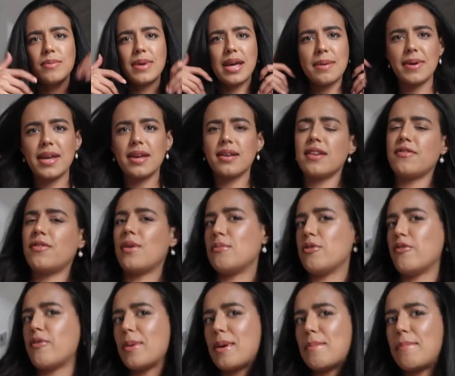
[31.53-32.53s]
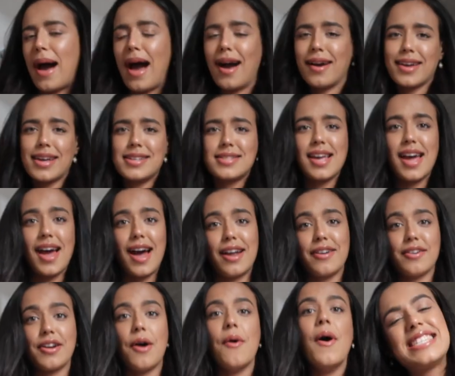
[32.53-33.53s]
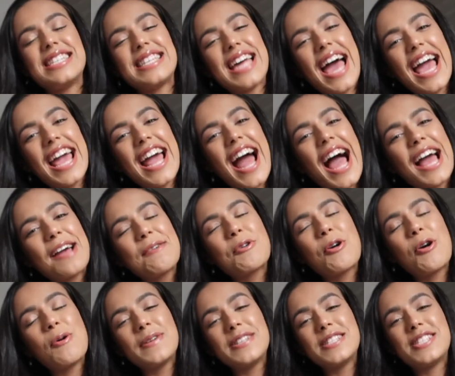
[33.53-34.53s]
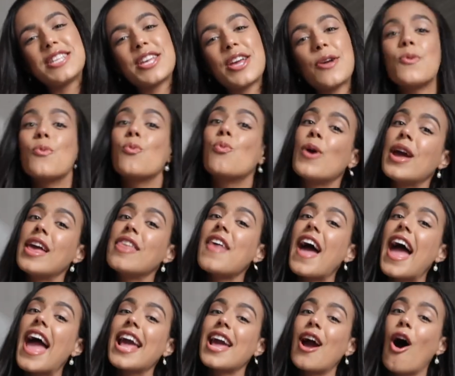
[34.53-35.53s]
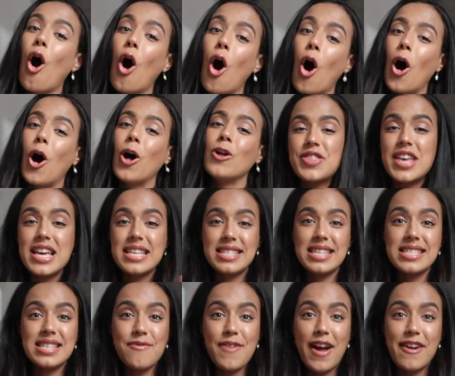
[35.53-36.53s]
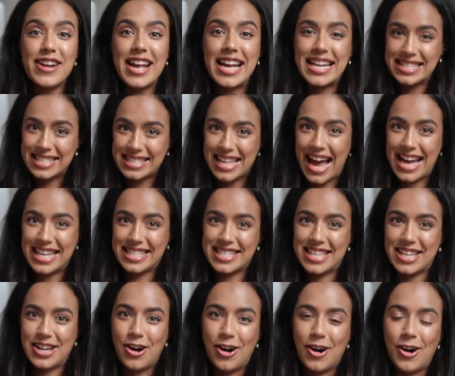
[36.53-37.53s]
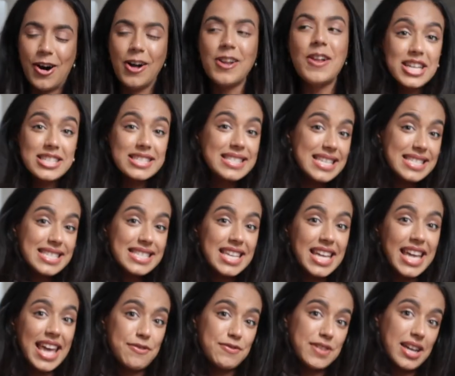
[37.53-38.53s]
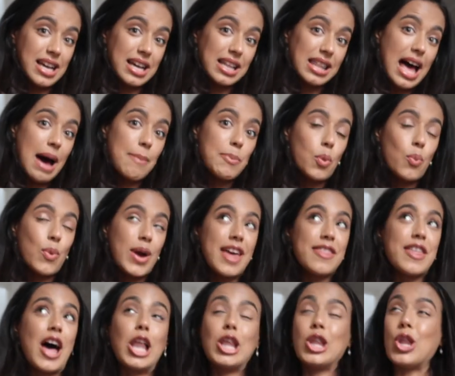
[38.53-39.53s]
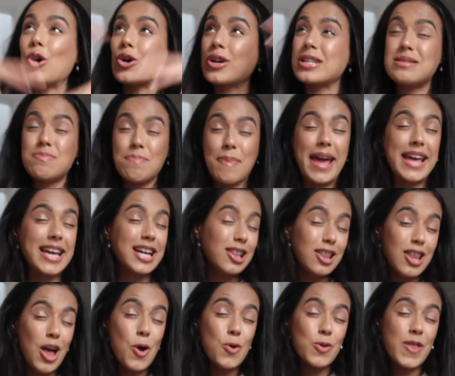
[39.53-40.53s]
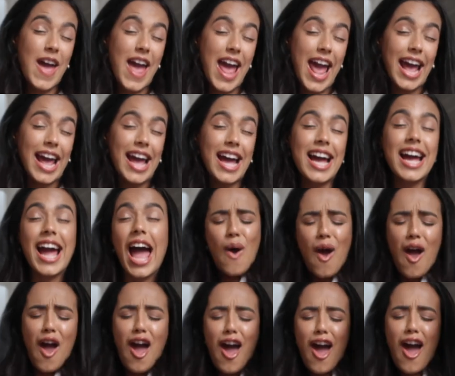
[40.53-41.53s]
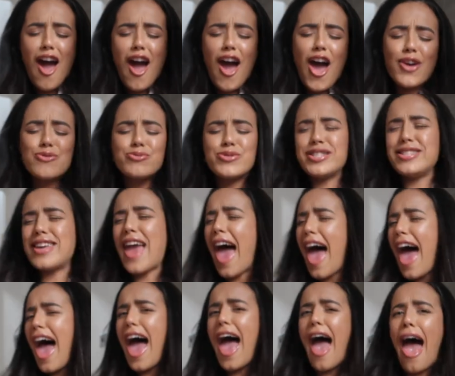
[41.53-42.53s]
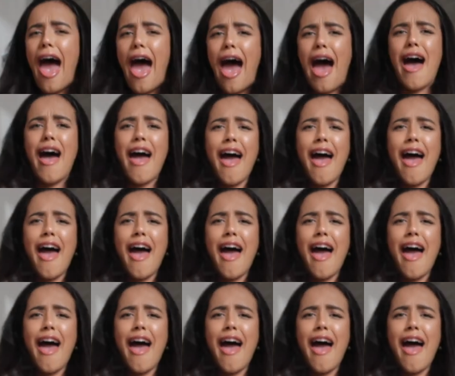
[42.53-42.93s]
Maybe if I move a bit back, is it? I don't know. Today I am coming to you with a haul. This is a very exciting haul because this is a gifted collab with Luxe Bae Clothing. Woo! Yeah!